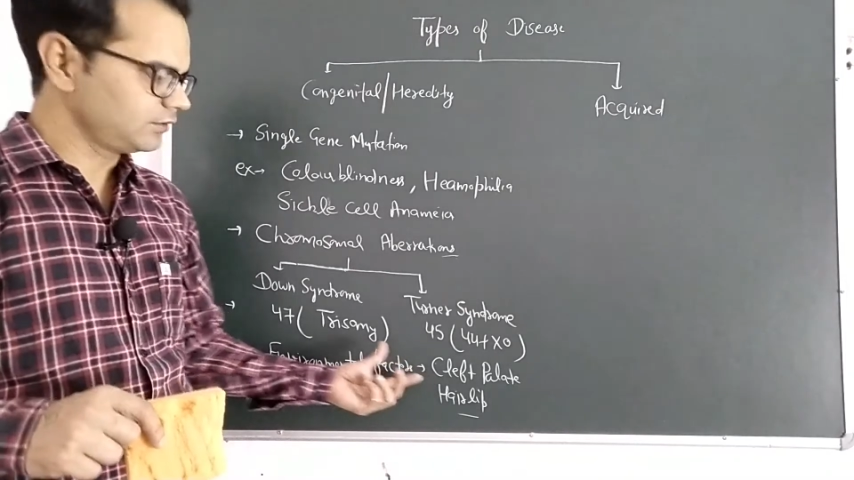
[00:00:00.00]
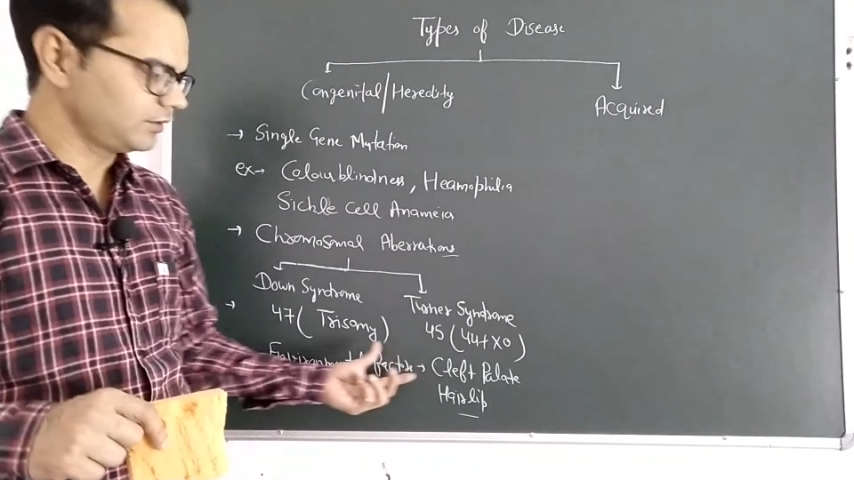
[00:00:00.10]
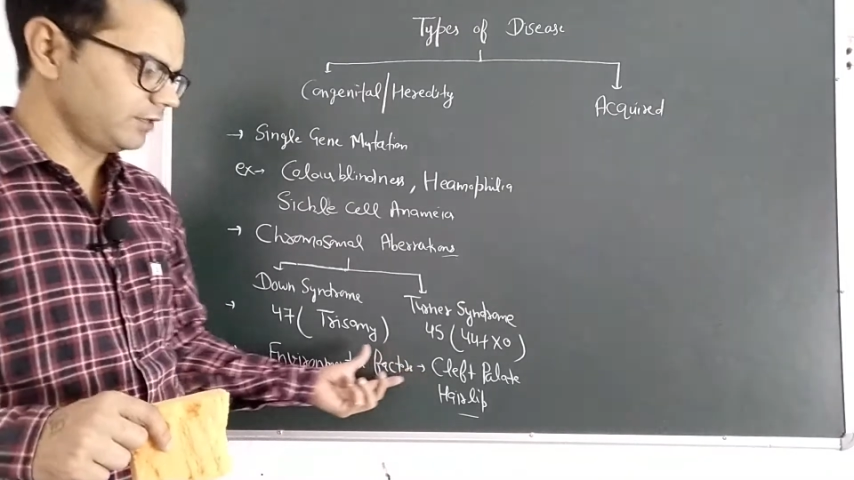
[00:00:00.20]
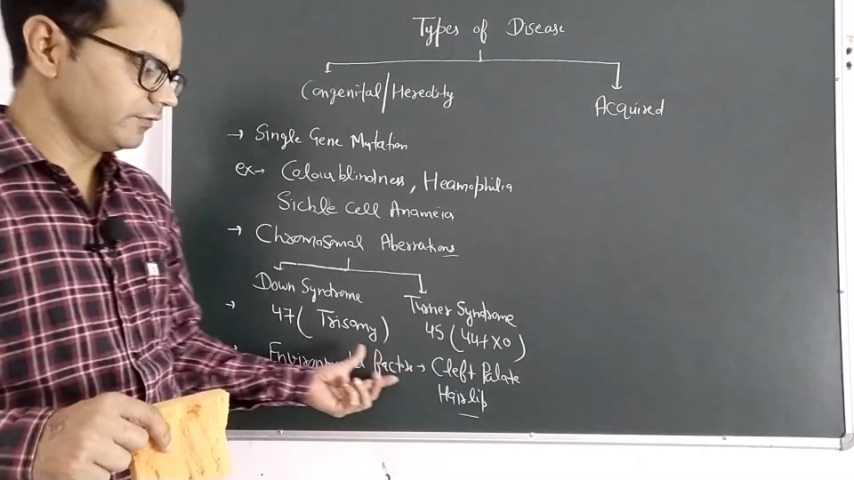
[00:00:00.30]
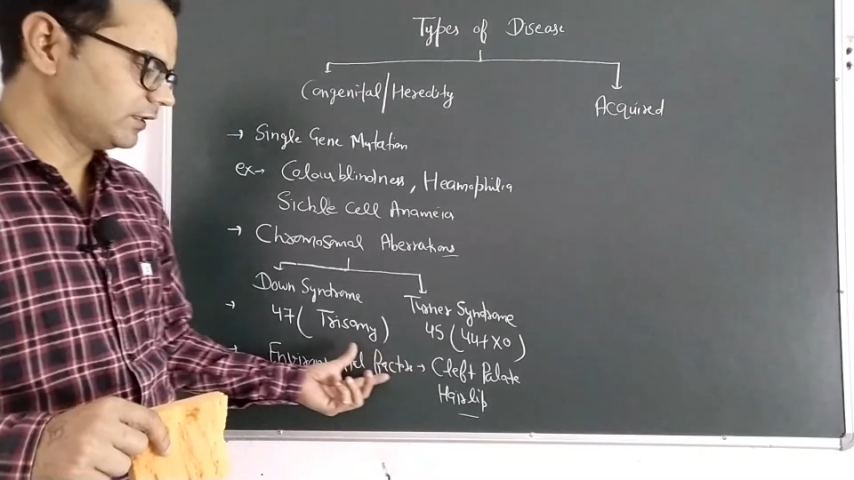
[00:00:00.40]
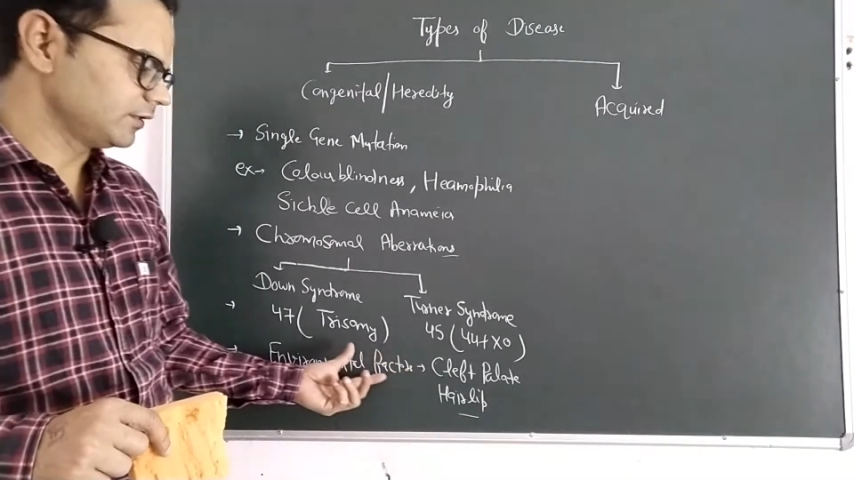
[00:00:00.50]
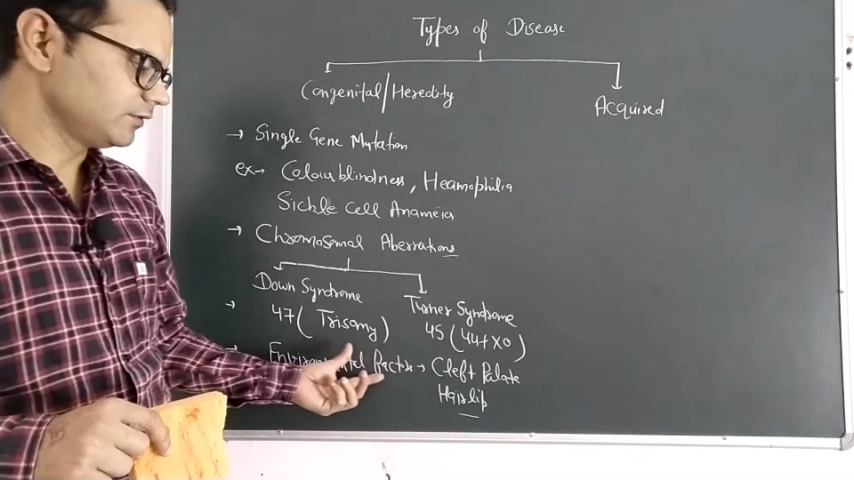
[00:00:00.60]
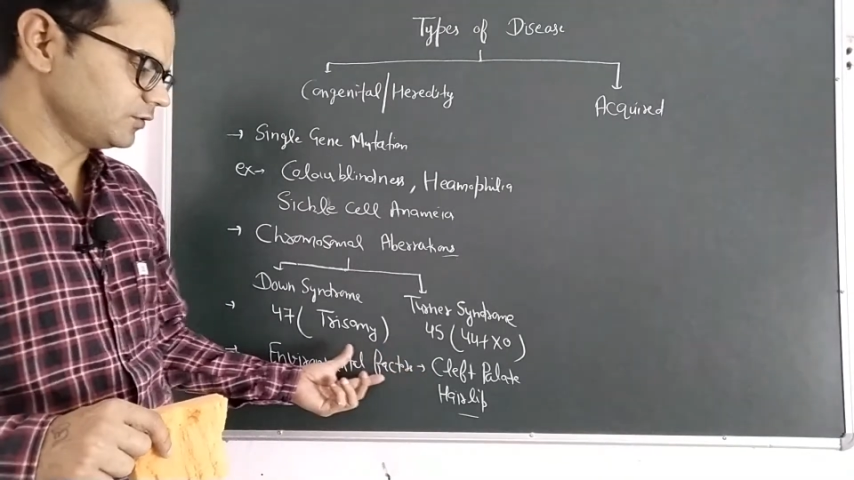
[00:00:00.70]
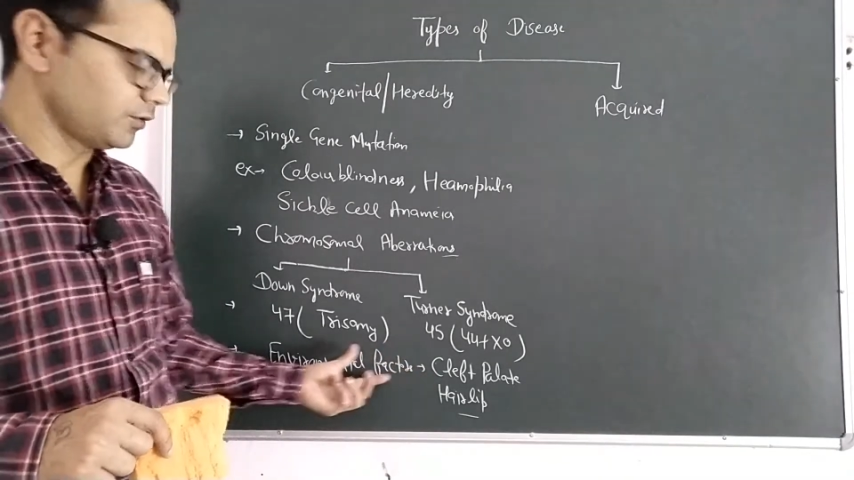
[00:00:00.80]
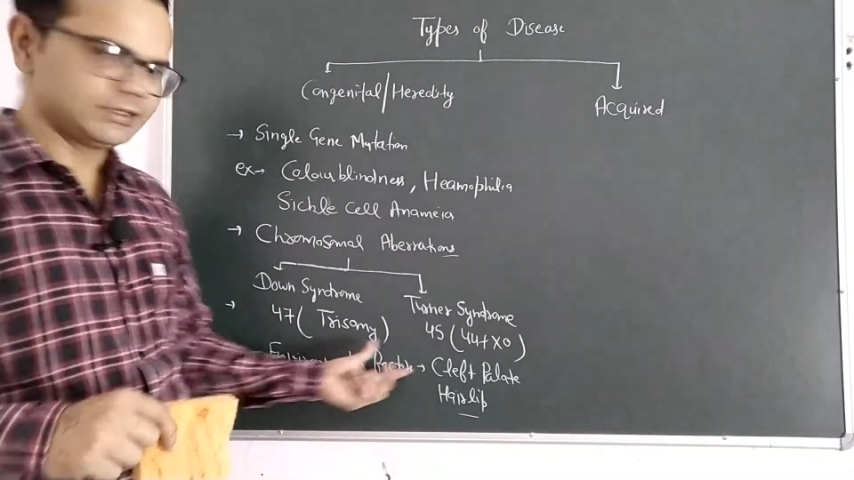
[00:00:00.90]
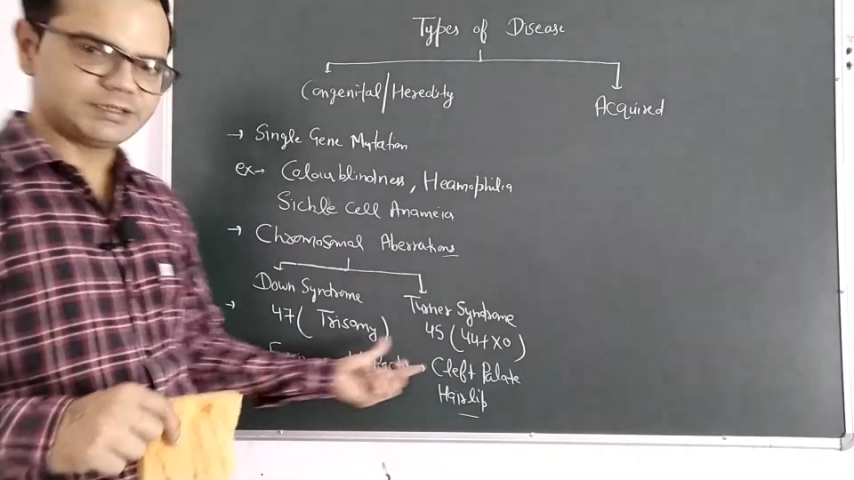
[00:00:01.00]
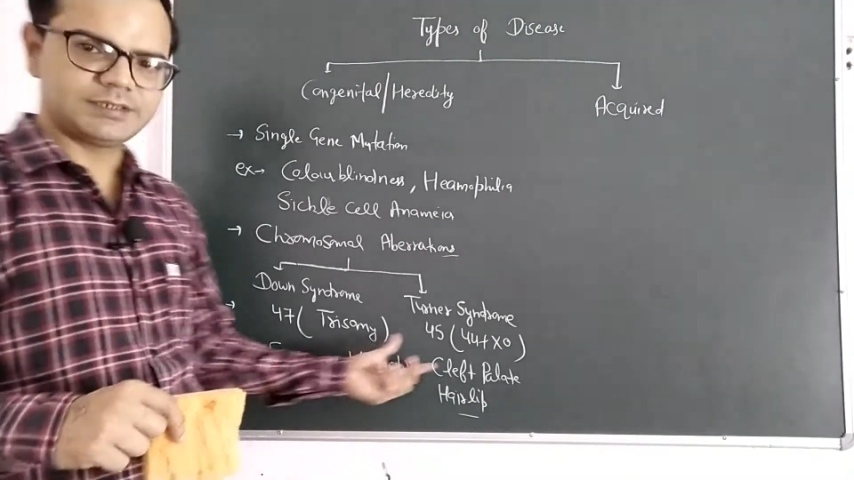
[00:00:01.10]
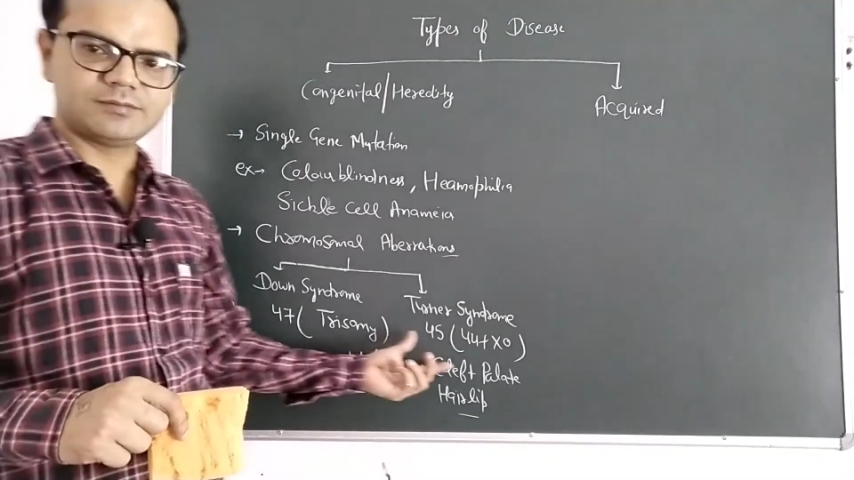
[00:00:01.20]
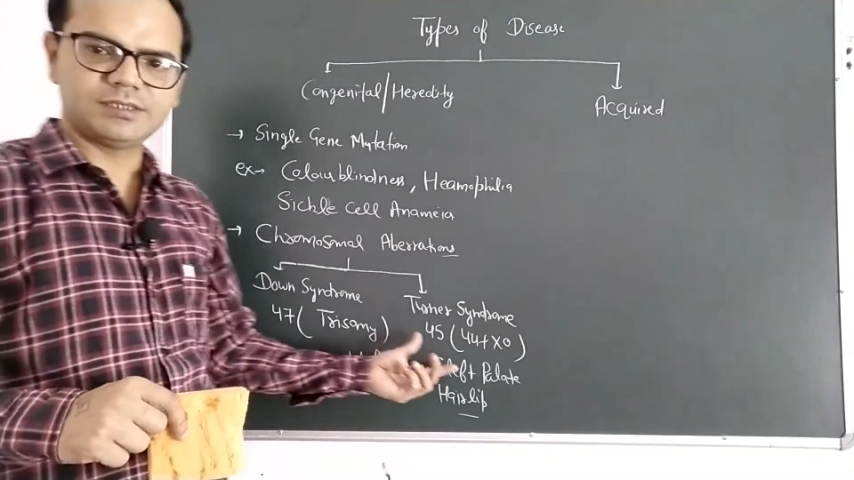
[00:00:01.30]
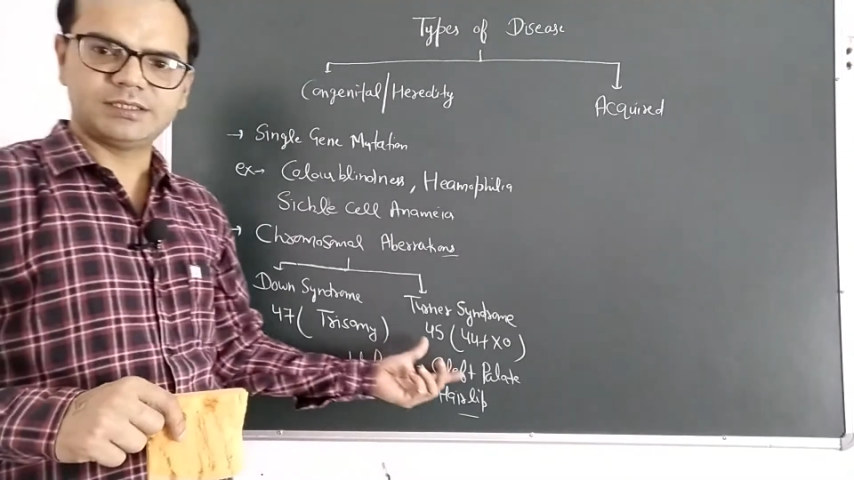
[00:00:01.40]
they will not
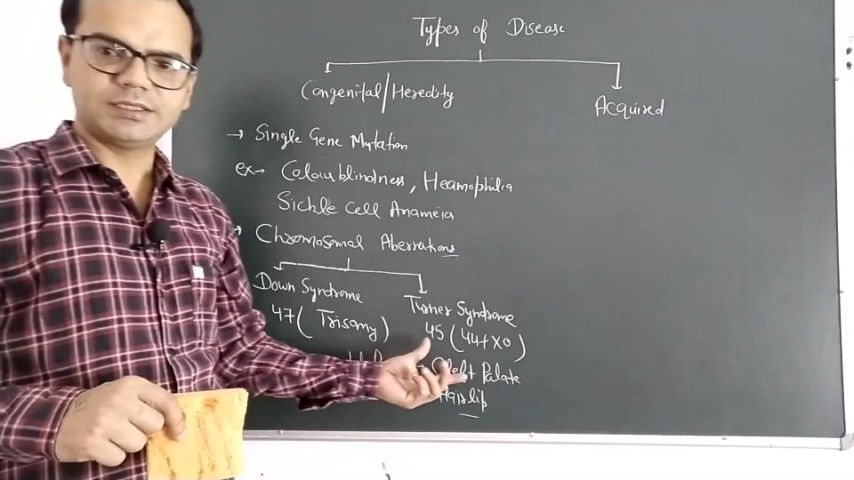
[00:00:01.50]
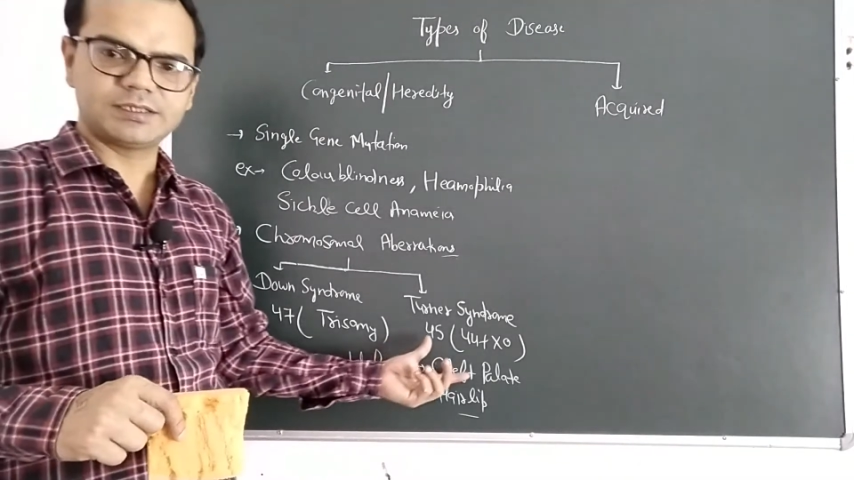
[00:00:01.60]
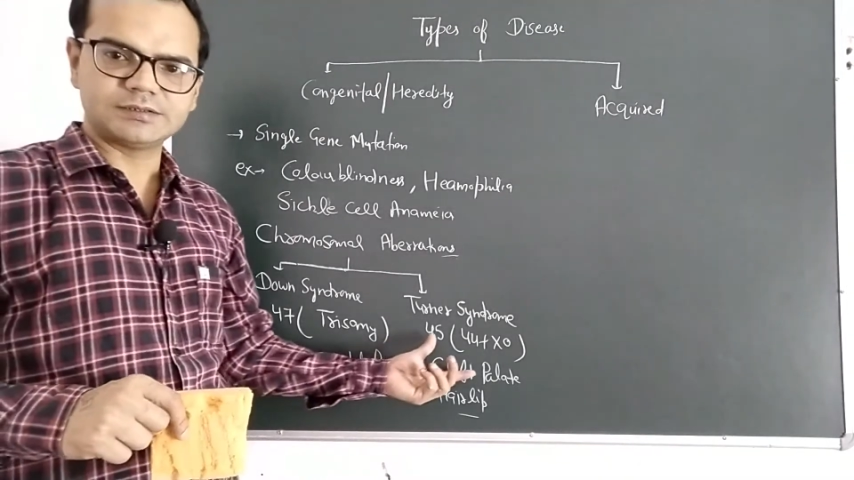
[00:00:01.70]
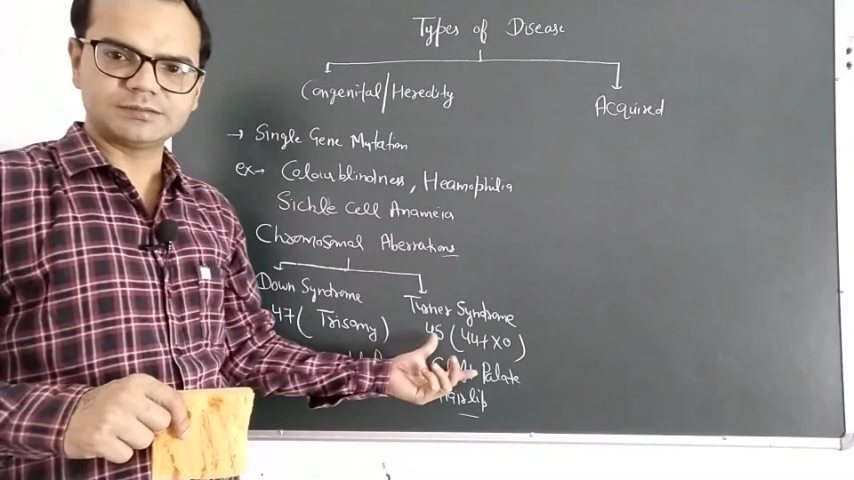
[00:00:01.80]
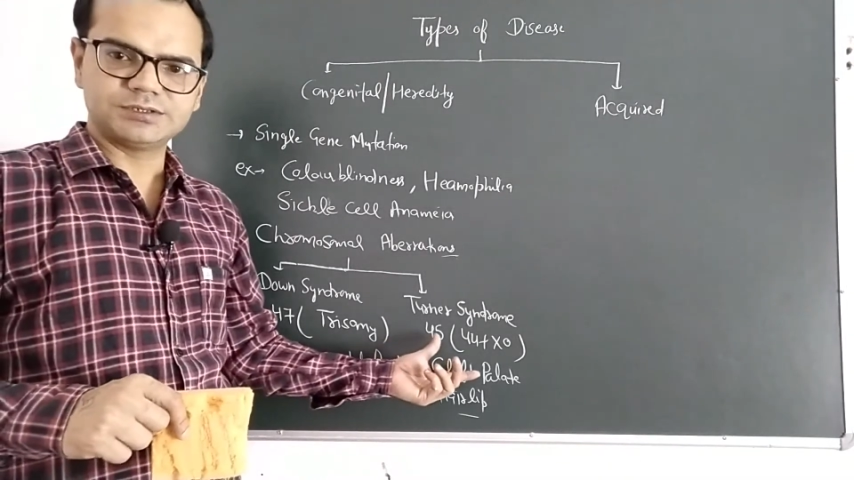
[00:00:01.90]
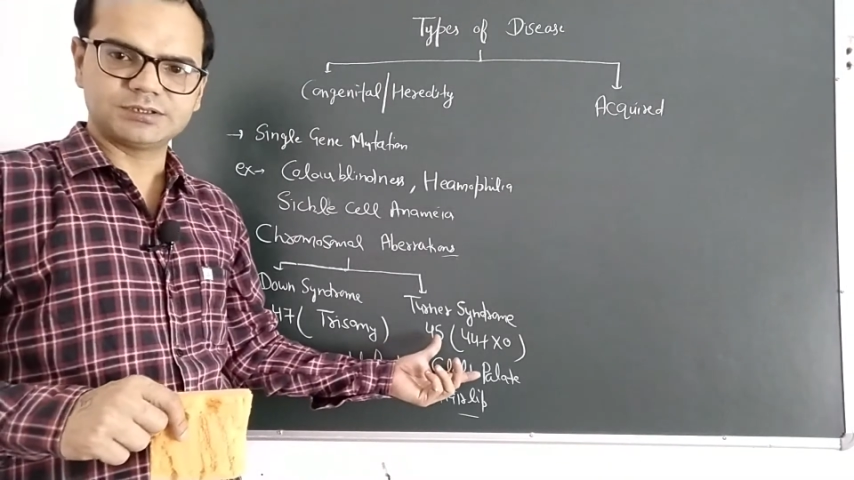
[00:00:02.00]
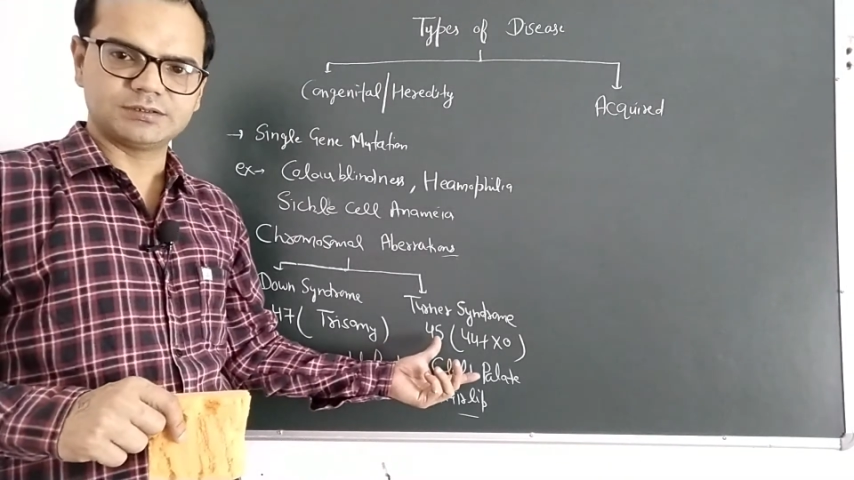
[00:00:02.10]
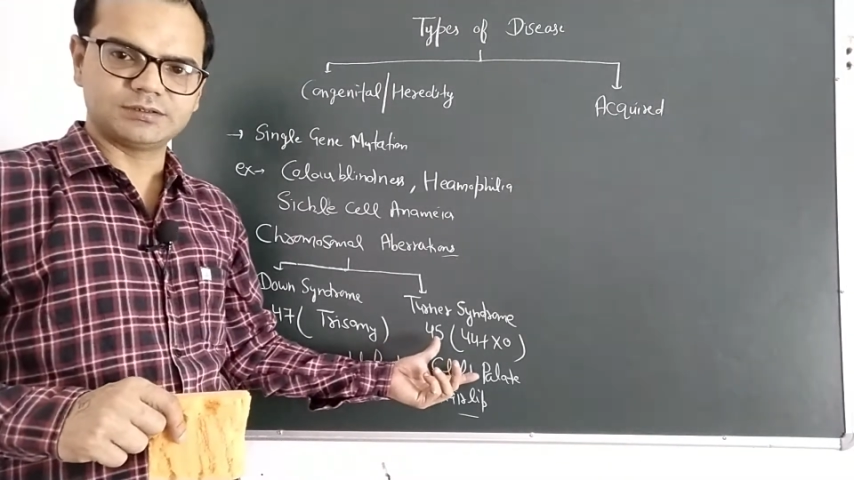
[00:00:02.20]
determine the transmission.